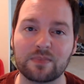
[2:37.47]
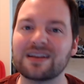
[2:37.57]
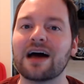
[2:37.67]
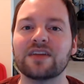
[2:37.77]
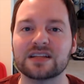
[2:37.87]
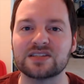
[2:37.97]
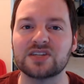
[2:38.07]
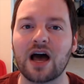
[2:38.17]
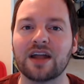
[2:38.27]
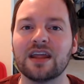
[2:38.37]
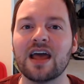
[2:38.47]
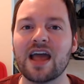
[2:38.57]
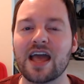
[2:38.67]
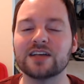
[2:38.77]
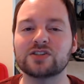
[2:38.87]
But now that it's done,
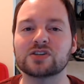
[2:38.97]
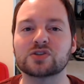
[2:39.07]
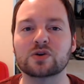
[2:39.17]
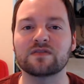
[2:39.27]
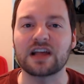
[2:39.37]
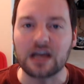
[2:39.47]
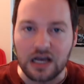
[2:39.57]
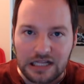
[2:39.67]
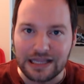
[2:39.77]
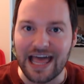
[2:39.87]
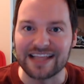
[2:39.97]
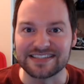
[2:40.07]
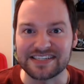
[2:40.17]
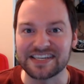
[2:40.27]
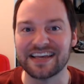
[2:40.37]
it's just sort of like a
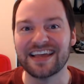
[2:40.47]
cleanse,